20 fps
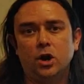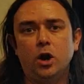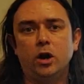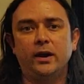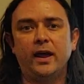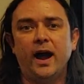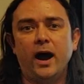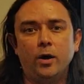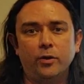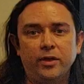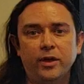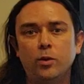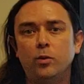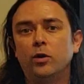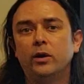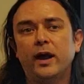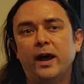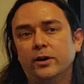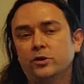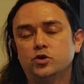on how they
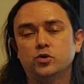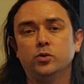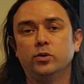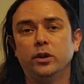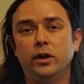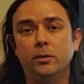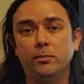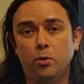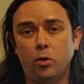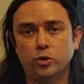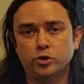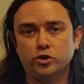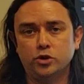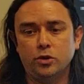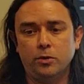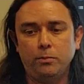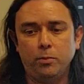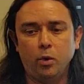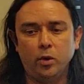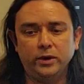would actually apportion
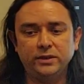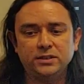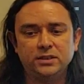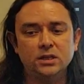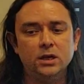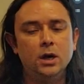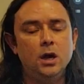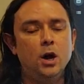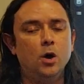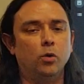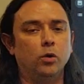the points.